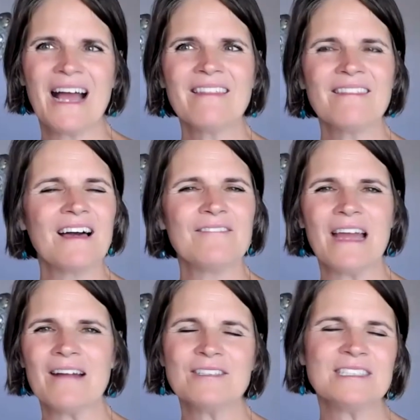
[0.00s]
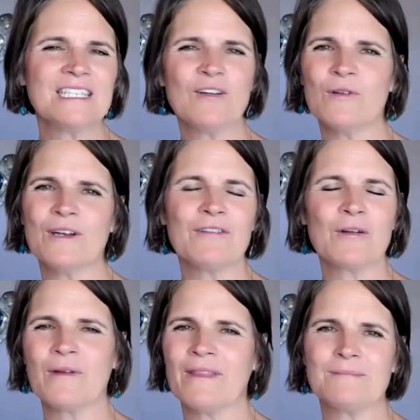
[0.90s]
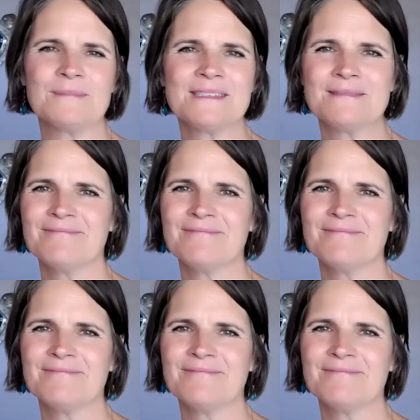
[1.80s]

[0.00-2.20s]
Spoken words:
I love every single one of your rhythms.